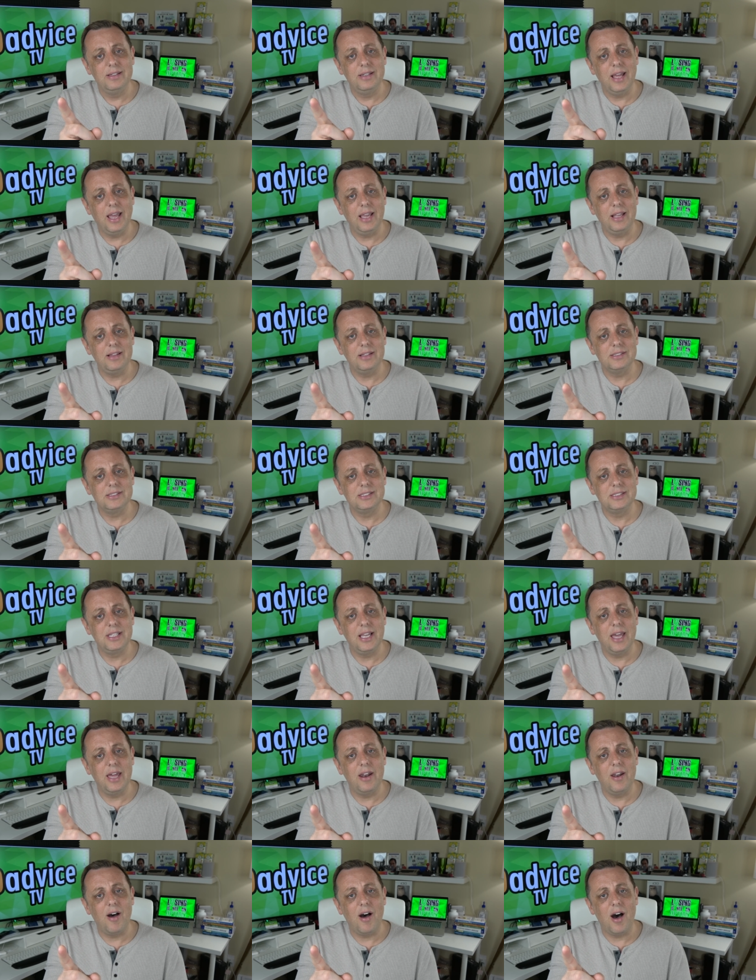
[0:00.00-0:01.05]
take the
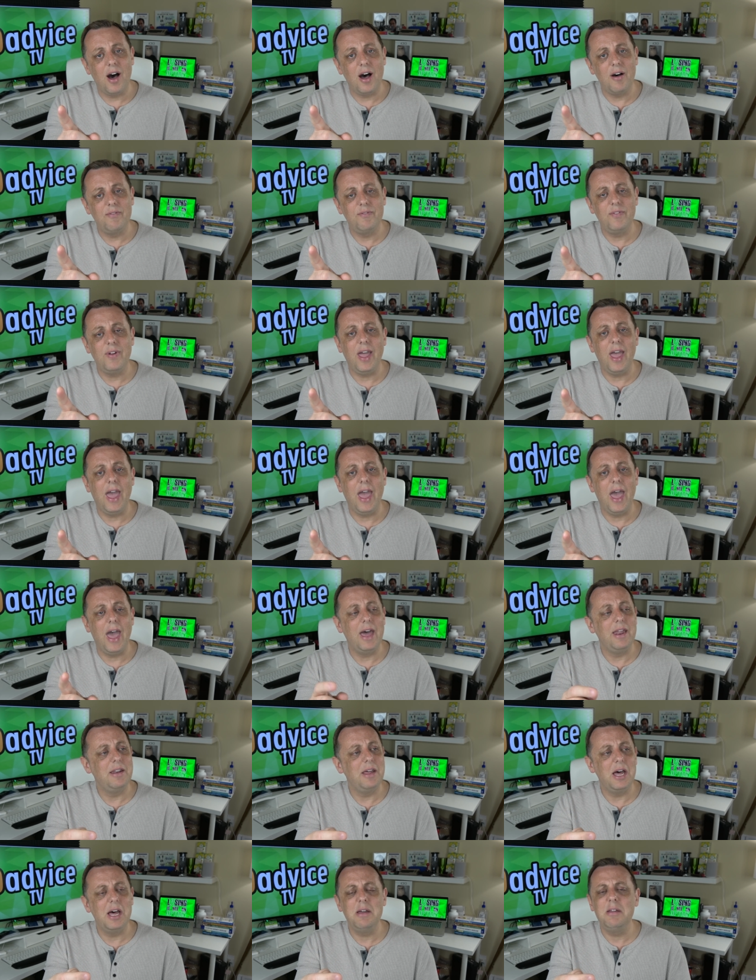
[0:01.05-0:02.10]
skin off,
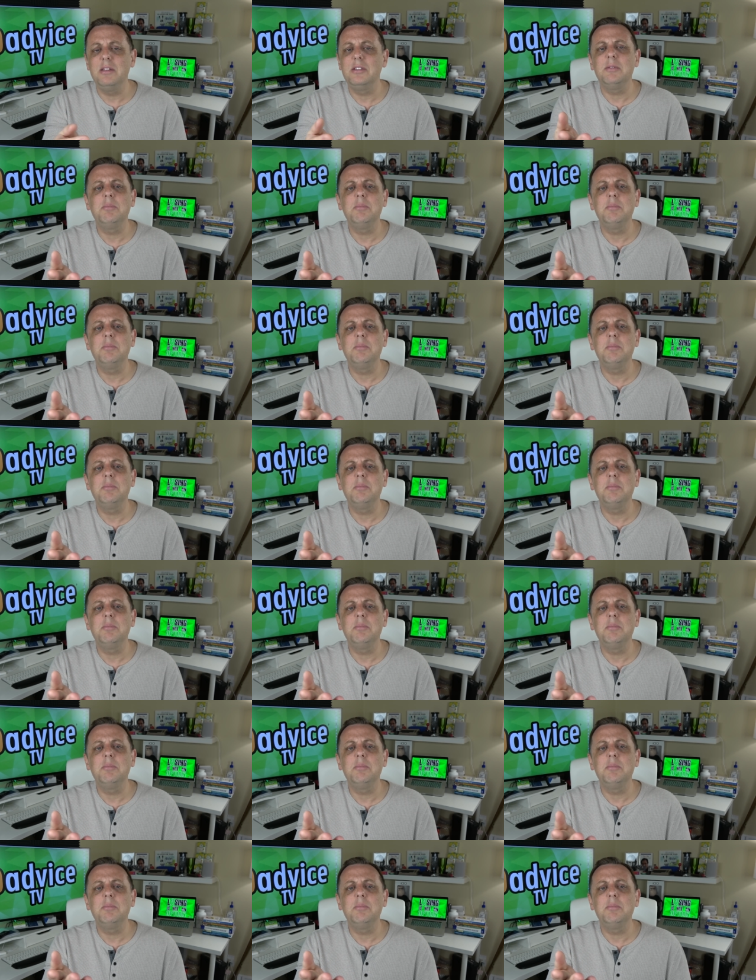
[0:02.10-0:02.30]
and uh,